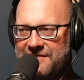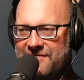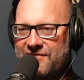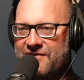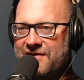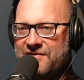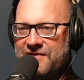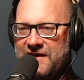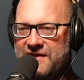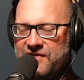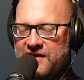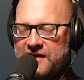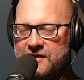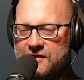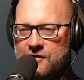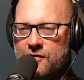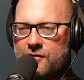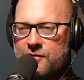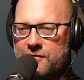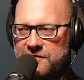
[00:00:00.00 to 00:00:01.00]
They think
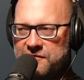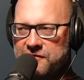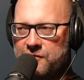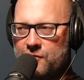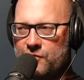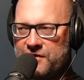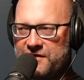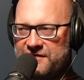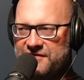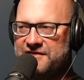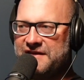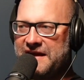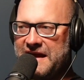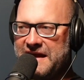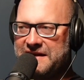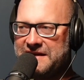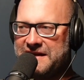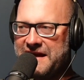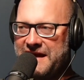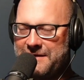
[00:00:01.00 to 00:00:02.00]
you go to a Florida
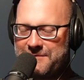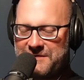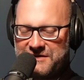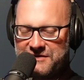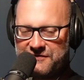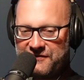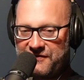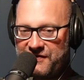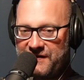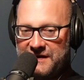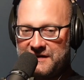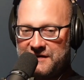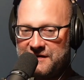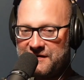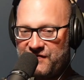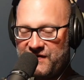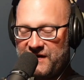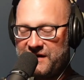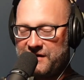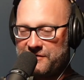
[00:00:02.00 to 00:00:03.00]
State game and you
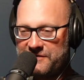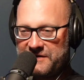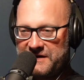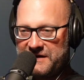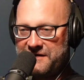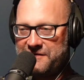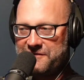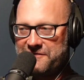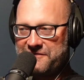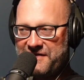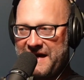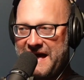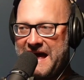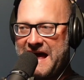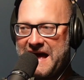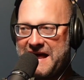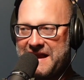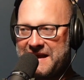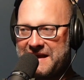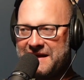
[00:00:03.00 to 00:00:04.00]
think you're going to hear
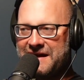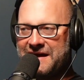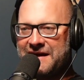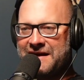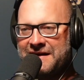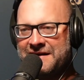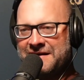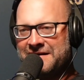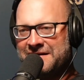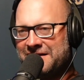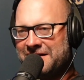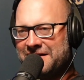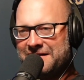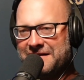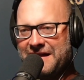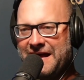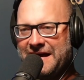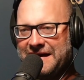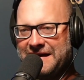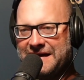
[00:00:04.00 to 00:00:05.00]
that.
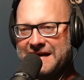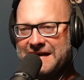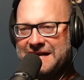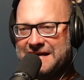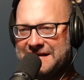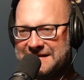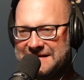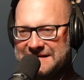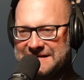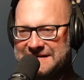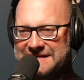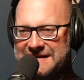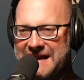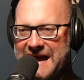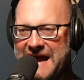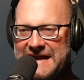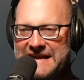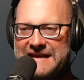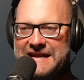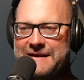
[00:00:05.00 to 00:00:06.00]

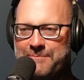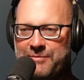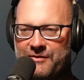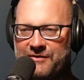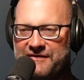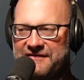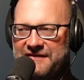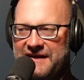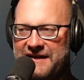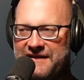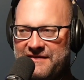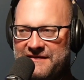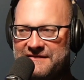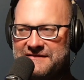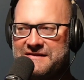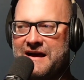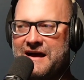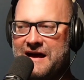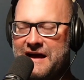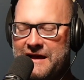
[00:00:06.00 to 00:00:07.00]
90% of the
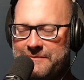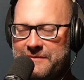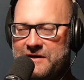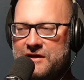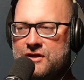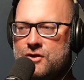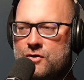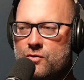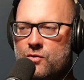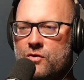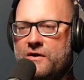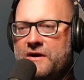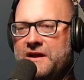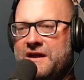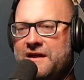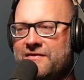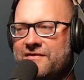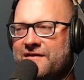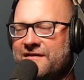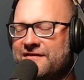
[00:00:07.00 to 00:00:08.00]
time you are
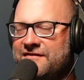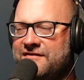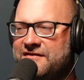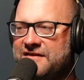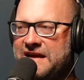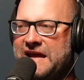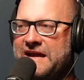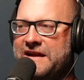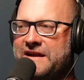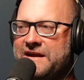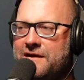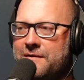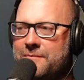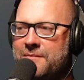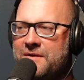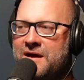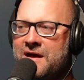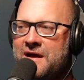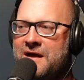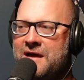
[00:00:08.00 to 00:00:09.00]
in the stadium,
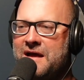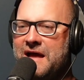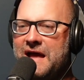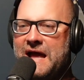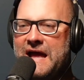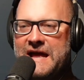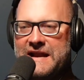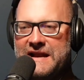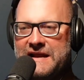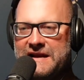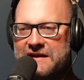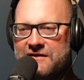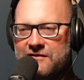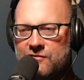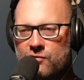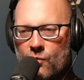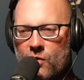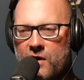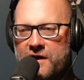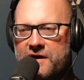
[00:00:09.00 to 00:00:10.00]
and it is
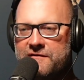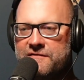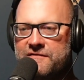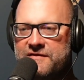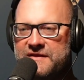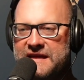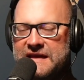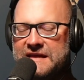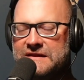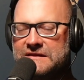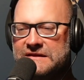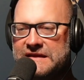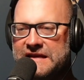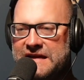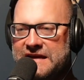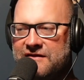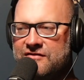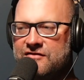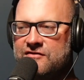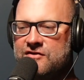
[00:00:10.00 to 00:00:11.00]
one of the
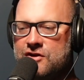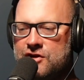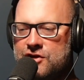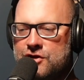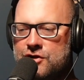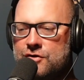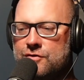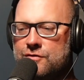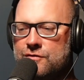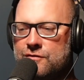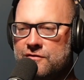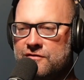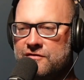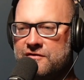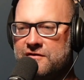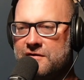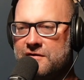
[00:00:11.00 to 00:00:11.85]
least used.